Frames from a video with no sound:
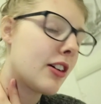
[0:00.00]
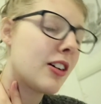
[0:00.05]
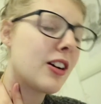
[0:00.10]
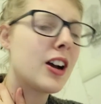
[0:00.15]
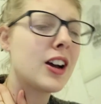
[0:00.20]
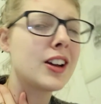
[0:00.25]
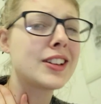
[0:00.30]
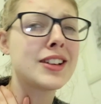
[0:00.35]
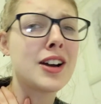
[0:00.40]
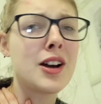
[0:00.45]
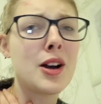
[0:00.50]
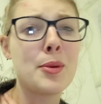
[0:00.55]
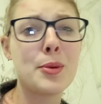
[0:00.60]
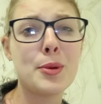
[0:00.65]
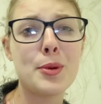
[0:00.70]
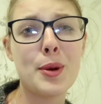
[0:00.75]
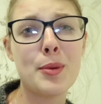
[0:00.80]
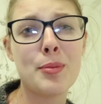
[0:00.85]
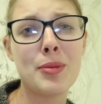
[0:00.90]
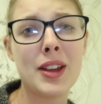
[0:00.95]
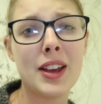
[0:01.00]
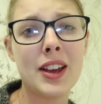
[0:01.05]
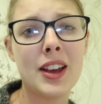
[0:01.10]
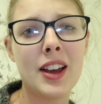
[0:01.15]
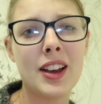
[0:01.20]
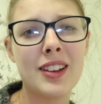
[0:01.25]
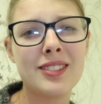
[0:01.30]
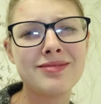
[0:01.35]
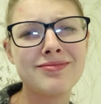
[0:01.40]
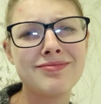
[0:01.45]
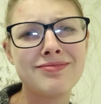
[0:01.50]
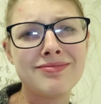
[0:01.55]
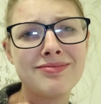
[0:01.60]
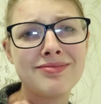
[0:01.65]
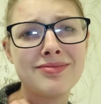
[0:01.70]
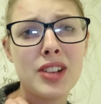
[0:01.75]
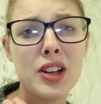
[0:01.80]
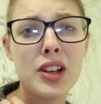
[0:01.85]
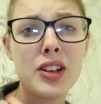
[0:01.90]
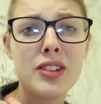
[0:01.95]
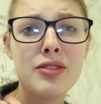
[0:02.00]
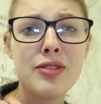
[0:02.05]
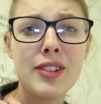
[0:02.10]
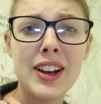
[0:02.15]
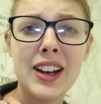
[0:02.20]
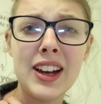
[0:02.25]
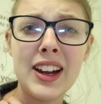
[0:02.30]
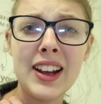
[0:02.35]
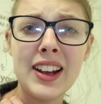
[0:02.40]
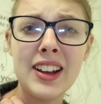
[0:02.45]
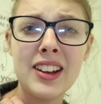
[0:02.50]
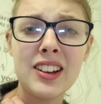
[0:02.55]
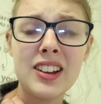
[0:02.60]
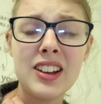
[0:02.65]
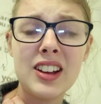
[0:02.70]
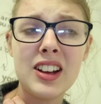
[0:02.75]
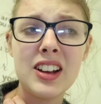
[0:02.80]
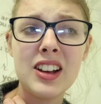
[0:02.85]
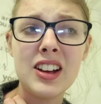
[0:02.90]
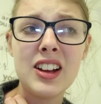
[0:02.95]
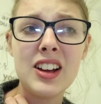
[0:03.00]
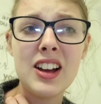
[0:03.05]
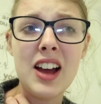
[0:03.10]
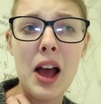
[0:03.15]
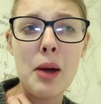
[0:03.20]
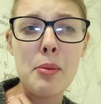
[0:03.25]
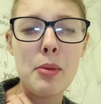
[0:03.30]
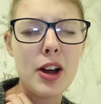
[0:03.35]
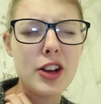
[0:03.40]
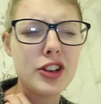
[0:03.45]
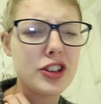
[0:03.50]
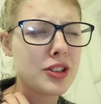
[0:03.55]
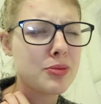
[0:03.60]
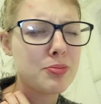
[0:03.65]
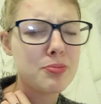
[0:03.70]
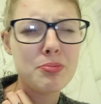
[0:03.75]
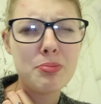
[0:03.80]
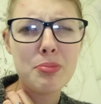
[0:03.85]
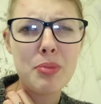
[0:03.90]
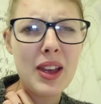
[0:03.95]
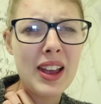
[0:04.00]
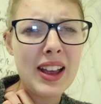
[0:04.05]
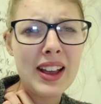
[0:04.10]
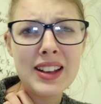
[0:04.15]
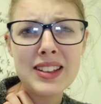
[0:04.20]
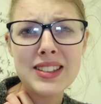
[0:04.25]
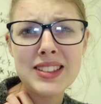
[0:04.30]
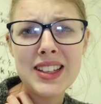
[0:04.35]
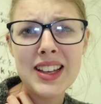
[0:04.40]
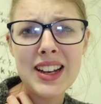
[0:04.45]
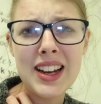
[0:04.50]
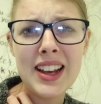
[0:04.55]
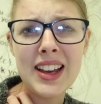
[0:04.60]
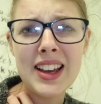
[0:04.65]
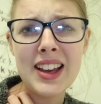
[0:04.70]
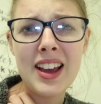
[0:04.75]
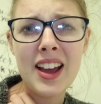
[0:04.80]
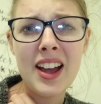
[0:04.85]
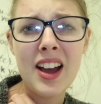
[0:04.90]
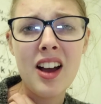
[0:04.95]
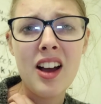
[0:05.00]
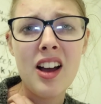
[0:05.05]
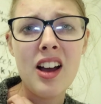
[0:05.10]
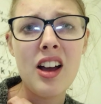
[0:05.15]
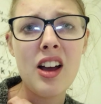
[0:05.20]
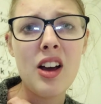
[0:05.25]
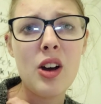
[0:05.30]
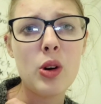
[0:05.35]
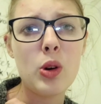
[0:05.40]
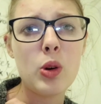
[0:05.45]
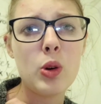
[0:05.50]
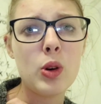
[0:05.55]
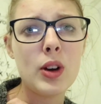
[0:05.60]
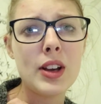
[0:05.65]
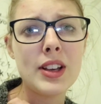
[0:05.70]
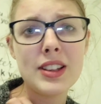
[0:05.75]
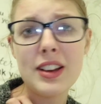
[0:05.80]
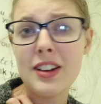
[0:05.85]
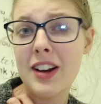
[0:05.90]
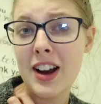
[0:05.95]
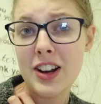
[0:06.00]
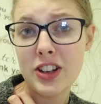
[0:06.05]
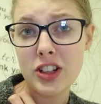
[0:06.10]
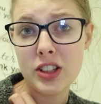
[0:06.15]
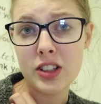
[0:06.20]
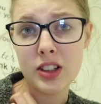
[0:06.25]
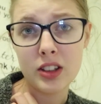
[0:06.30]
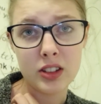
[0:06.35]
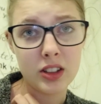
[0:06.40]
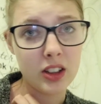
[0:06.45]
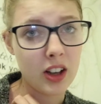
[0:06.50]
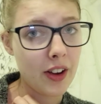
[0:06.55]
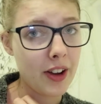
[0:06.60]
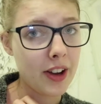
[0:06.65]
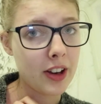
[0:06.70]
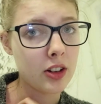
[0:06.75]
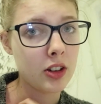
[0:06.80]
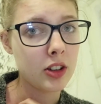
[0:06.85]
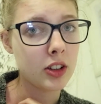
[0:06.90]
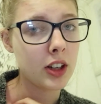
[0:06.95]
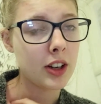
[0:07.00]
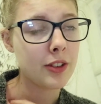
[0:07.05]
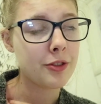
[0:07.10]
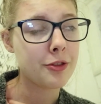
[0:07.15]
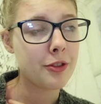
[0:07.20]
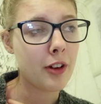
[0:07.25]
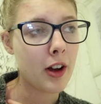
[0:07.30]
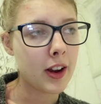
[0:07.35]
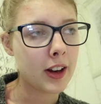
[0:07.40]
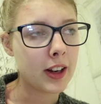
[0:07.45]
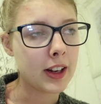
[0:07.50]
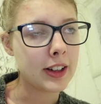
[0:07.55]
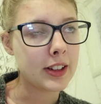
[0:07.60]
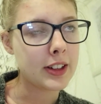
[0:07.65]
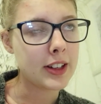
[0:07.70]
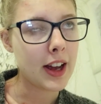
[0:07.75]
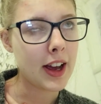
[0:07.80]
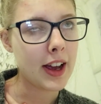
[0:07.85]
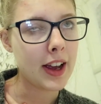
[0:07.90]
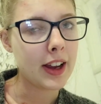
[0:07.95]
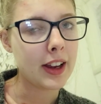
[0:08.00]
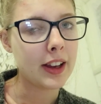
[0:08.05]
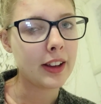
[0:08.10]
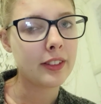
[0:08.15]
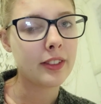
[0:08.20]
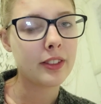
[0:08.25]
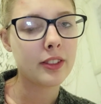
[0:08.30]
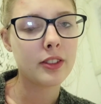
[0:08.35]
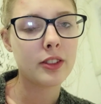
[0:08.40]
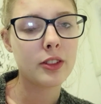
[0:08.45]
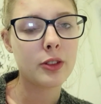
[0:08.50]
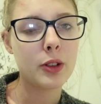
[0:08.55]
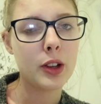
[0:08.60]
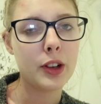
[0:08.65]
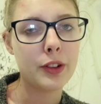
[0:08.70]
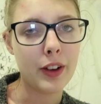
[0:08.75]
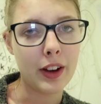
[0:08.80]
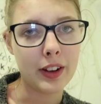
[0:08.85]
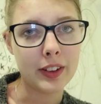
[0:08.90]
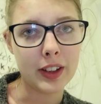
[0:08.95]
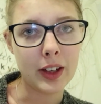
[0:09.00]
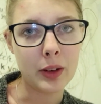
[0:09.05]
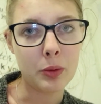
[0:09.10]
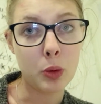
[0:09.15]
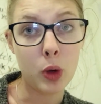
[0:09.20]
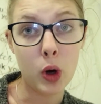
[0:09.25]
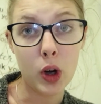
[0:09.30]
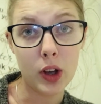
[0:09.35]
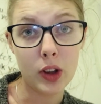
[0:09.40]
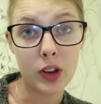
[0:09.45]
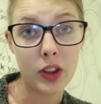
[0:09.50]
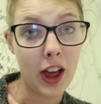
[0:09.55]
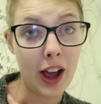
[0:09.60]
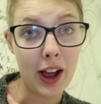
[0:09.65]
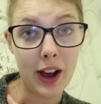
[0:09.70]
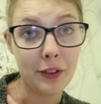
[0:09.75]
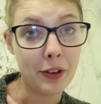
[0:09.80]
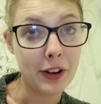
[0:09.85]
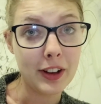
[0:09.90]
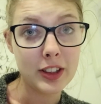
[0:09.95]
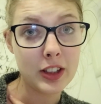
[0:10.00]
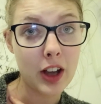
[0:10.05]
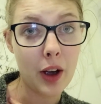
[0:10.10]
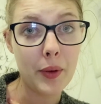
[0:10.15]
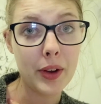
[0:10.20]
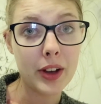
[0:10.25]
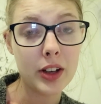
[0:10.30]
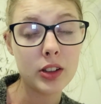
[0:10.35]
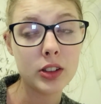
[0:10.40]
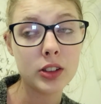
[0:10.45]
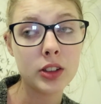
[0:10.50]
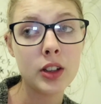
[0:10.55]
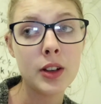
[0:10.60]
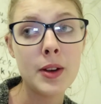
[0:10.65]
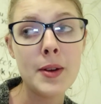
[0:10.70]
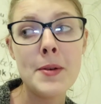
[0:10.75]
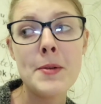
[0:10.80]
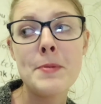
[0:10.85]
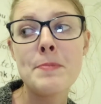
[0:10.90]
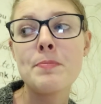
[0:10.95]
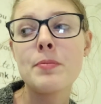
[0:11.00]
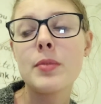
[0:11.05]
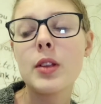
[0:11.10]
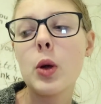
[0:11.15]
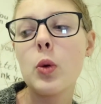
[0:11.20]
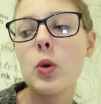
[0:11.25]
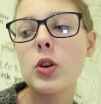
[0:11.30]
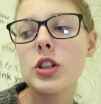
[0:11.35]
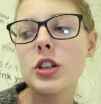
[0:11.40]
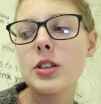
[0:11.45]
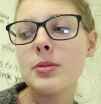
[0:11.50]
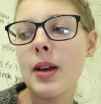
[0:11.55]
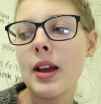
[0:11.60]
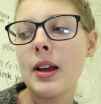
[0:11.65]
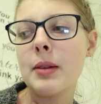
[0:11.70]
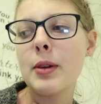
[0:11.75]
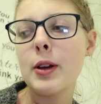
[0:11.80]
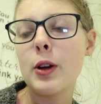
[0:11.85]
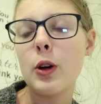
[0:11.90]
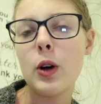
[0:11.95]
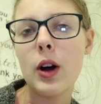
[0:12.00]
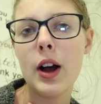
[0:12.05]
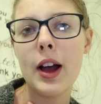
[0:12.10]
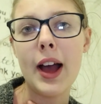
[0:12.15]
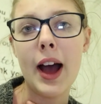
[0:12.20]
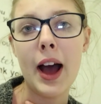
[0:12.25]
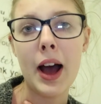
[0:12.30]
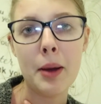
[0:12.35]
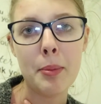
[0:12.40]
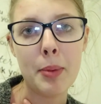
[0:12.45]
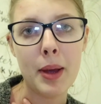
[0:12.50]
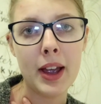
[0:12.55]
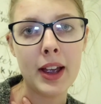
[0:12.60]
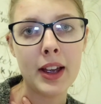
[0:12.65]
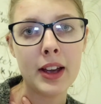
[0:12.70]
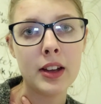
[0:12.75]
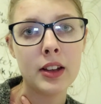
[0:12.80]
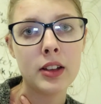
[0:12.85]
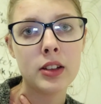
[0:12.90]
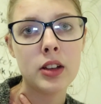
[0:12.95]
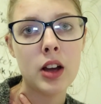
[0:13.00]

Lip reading: there are times where I'm thinking, really, am I just being silly or is there actually something going on? And finally today we found out what the hell is going on, which has made me quite happy,